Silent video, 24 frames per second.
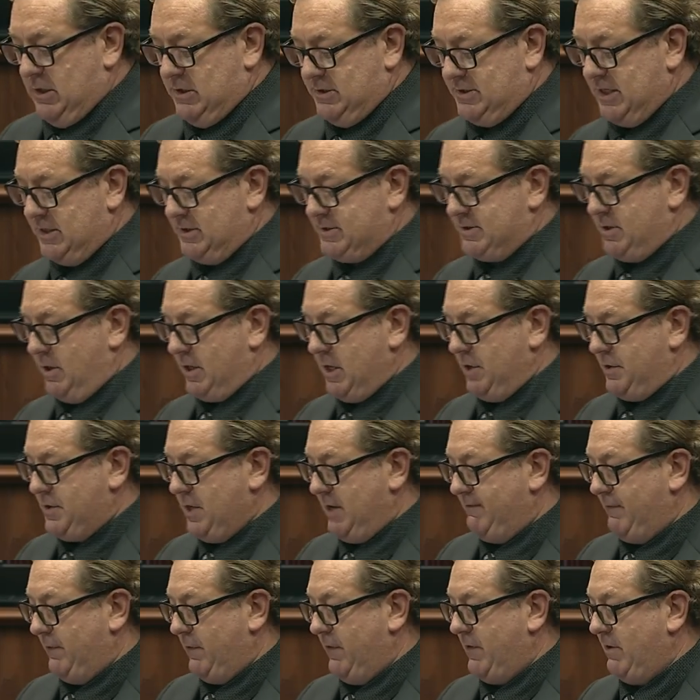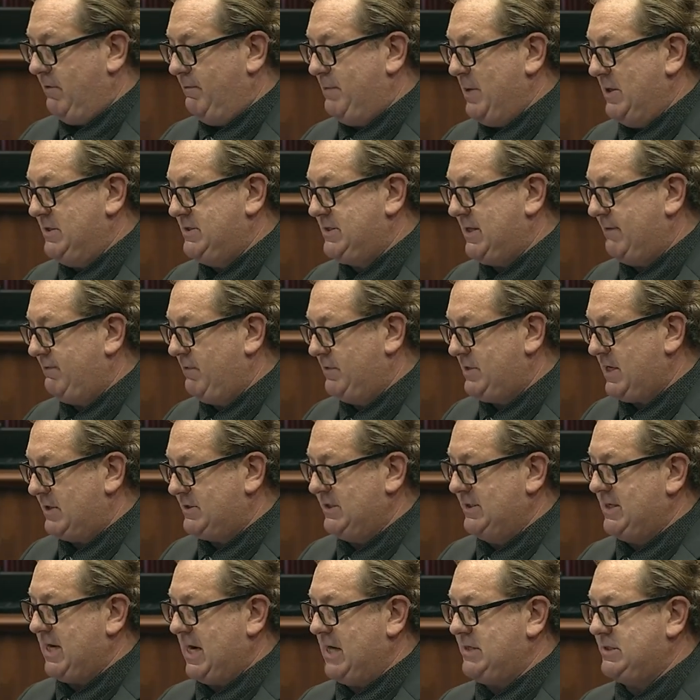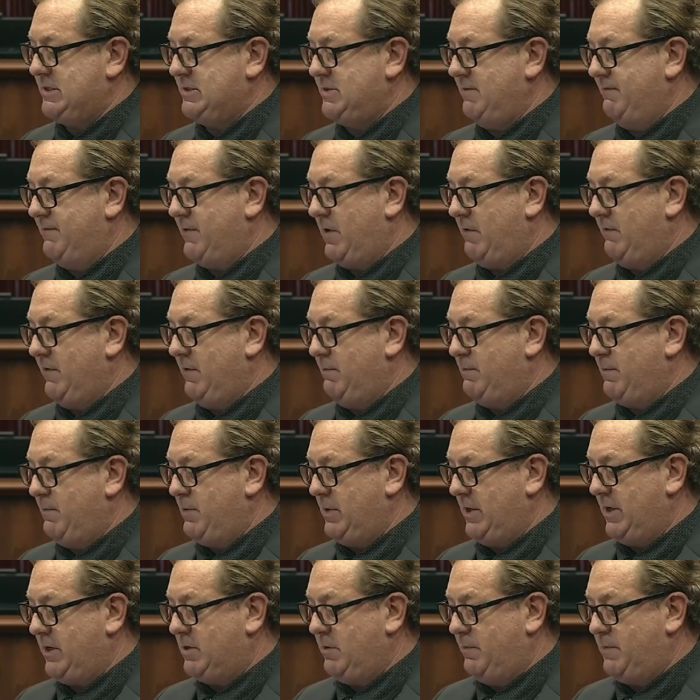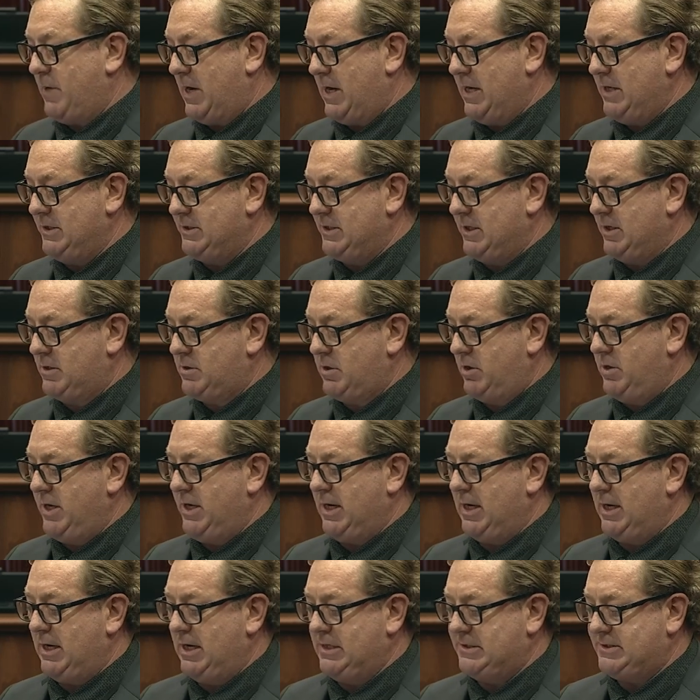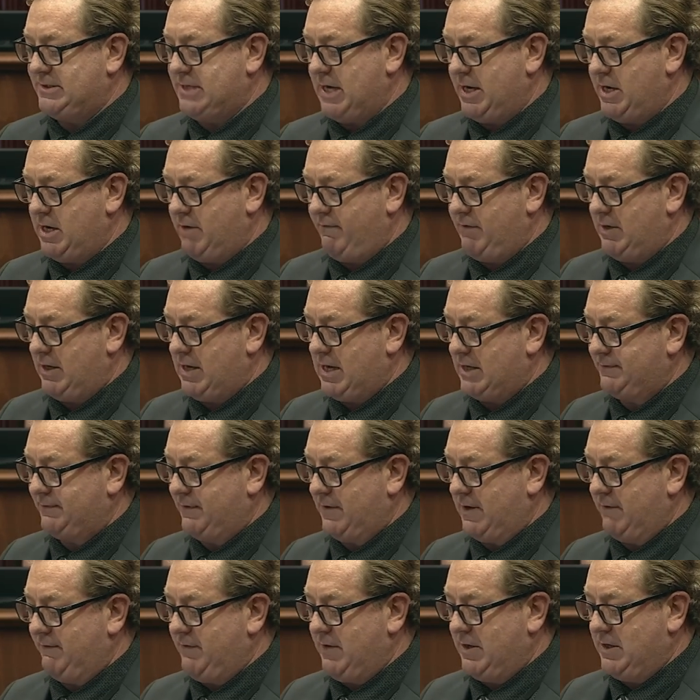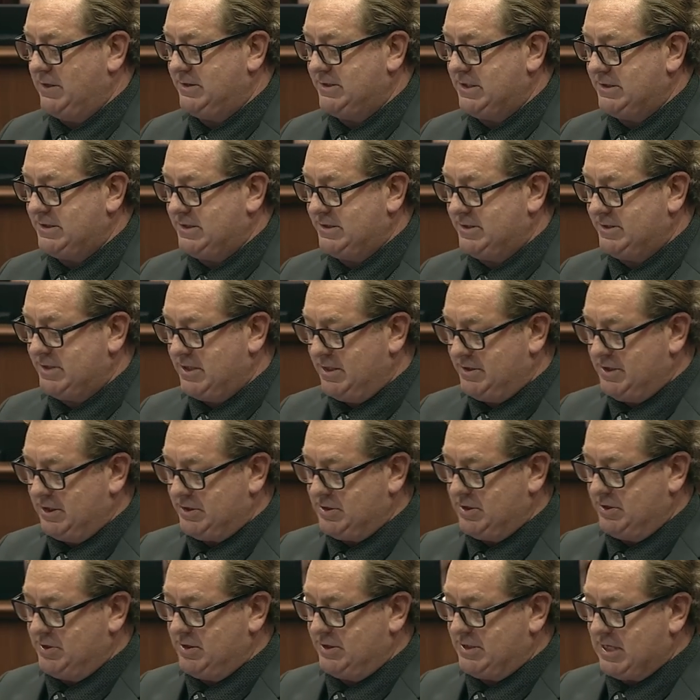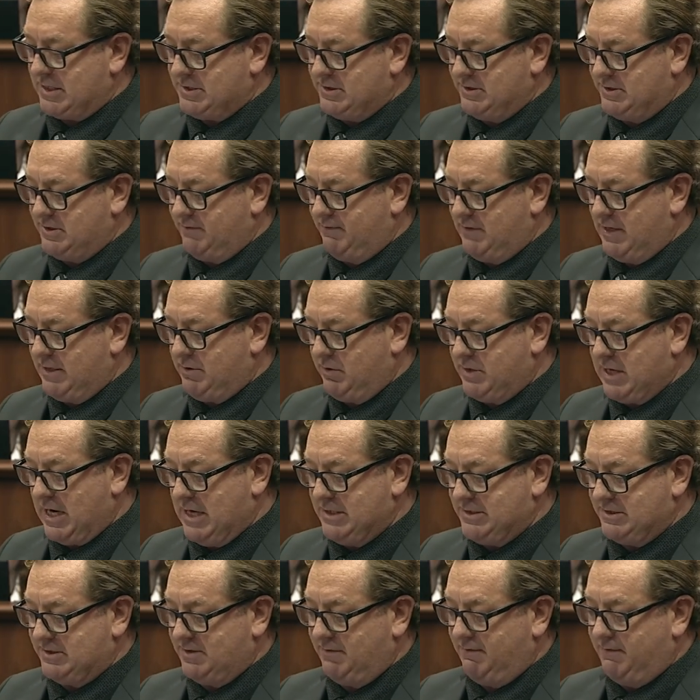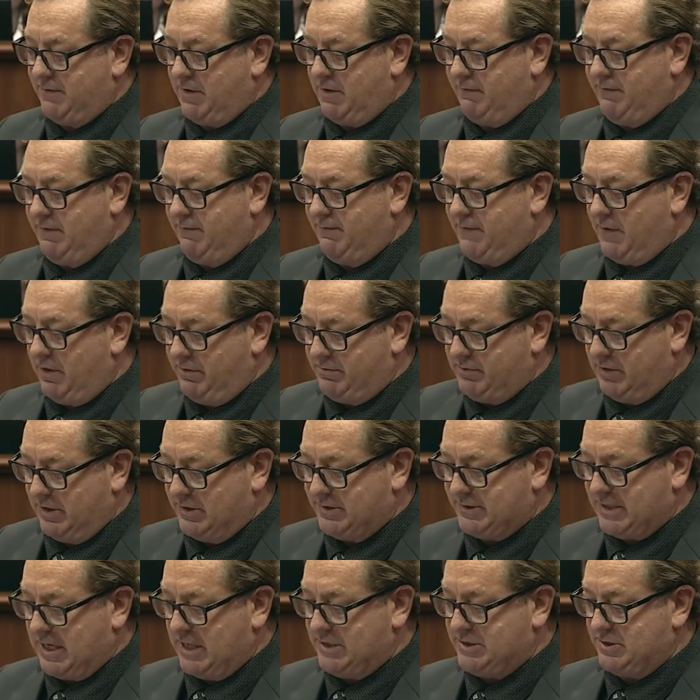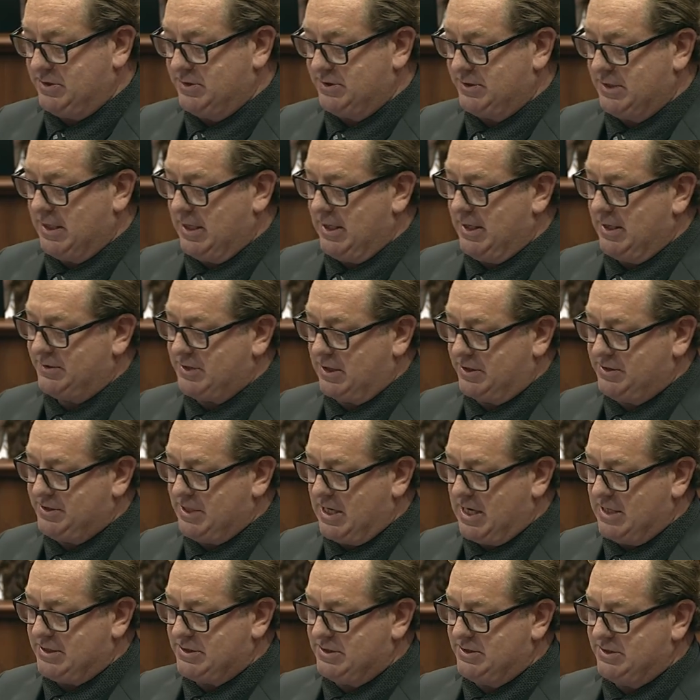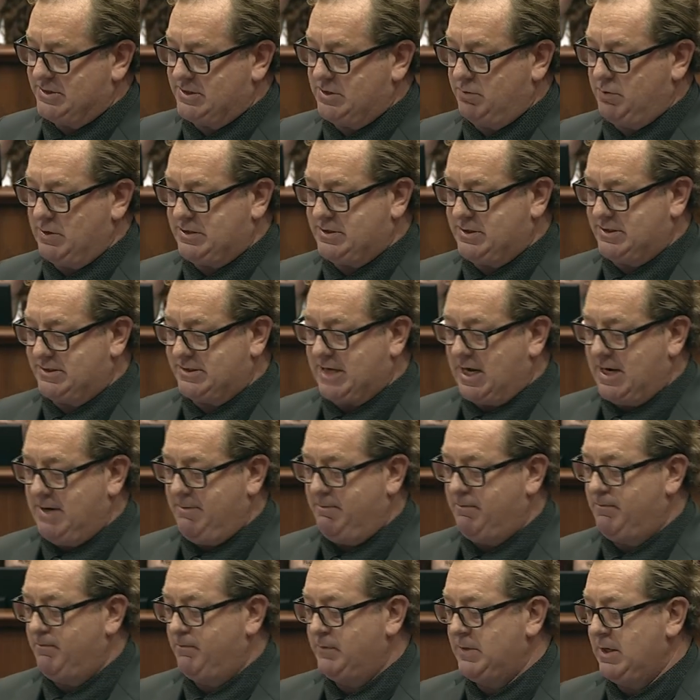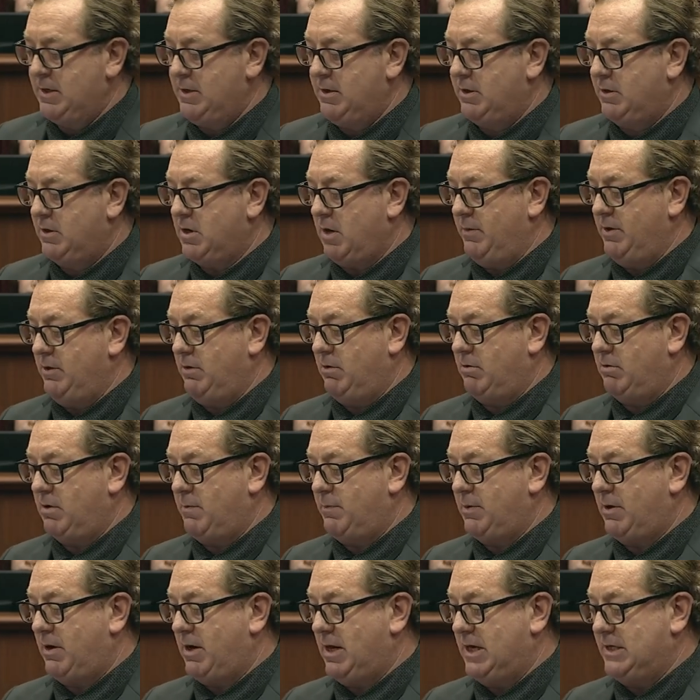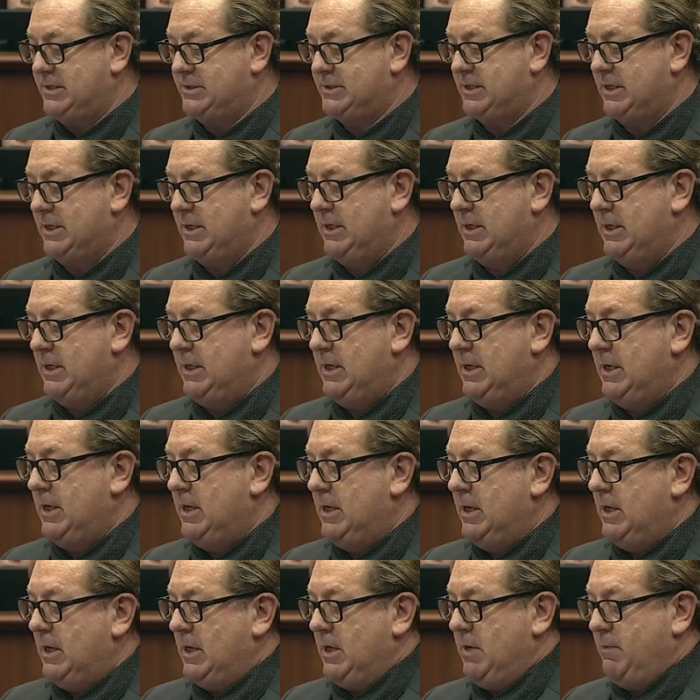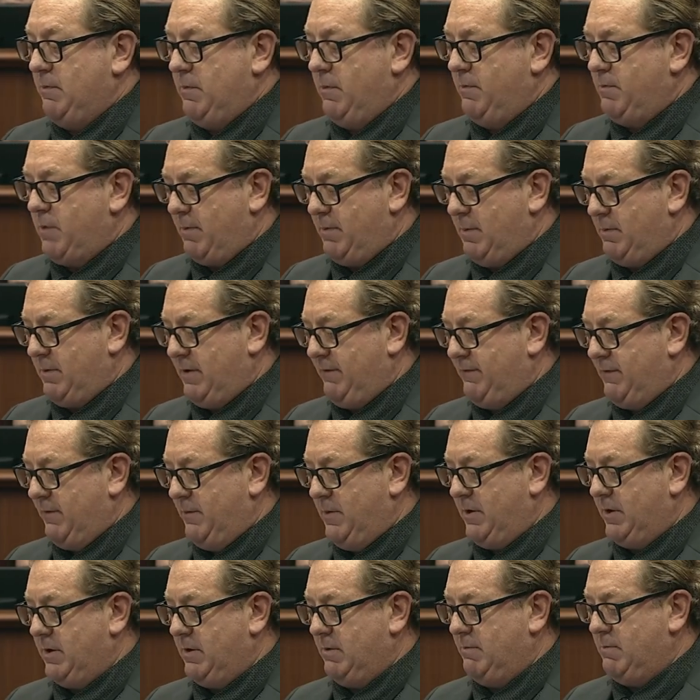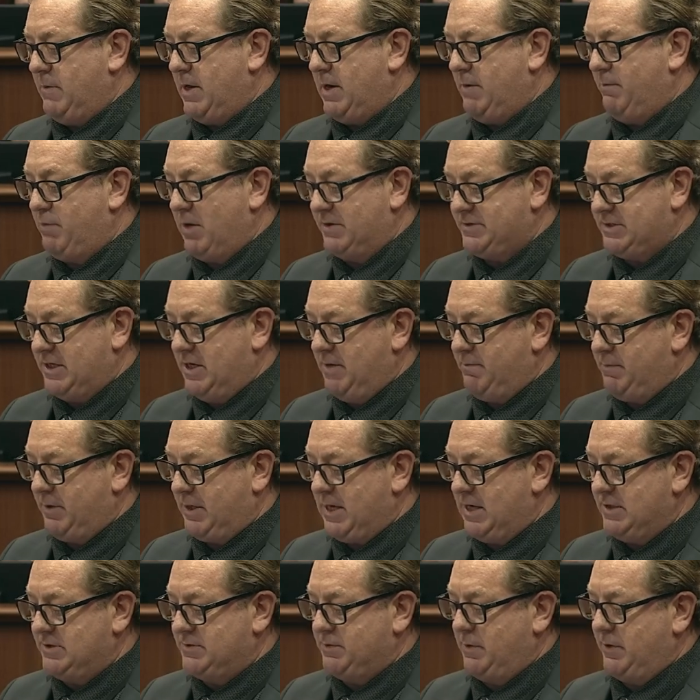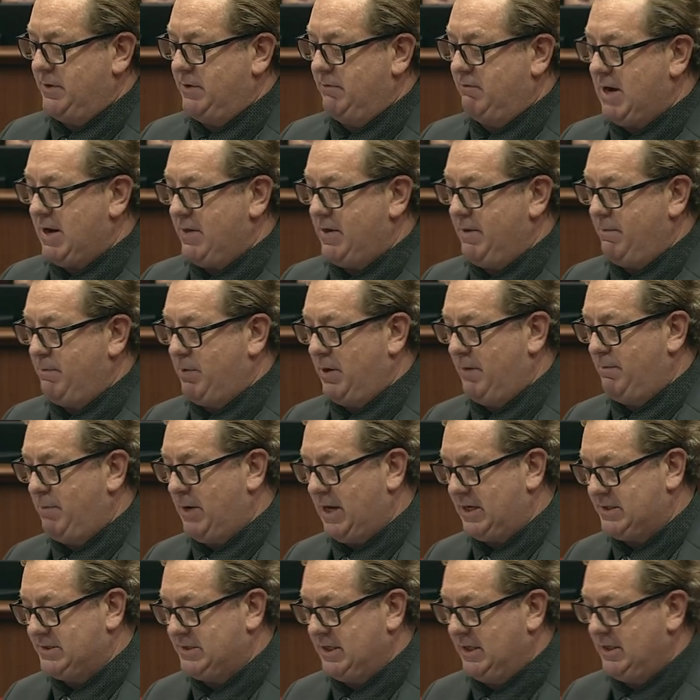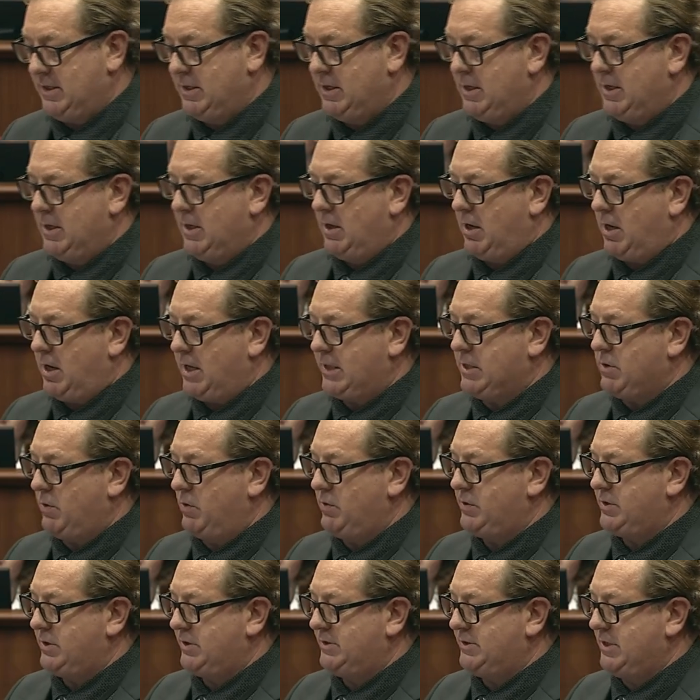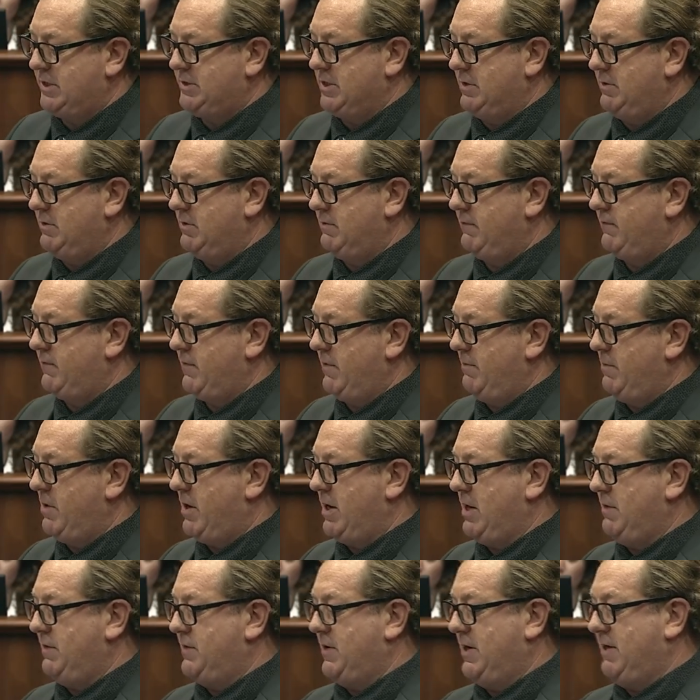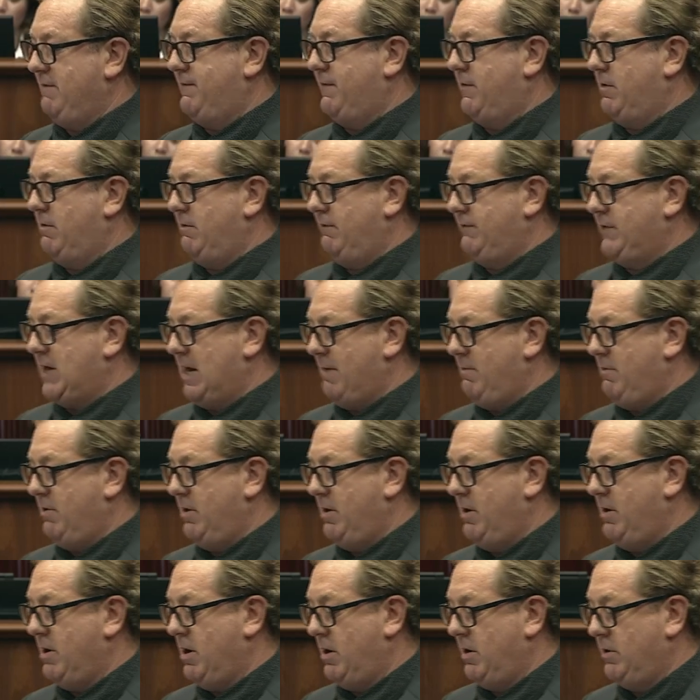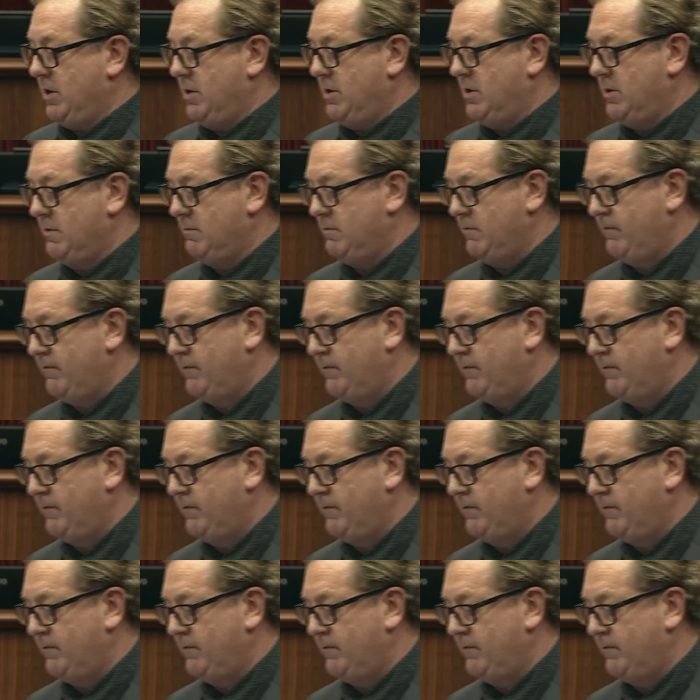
Since 1934, there have been several dozen cases involving political parties, including at least 10 over the last 5 years. This is in addition to dozens of legal cases involving voluntary associations to which the same common law applies. You're probably familiar, Madam President, it begins with the rather perplexing High Court decision from 1934 of Cameron and Hogan.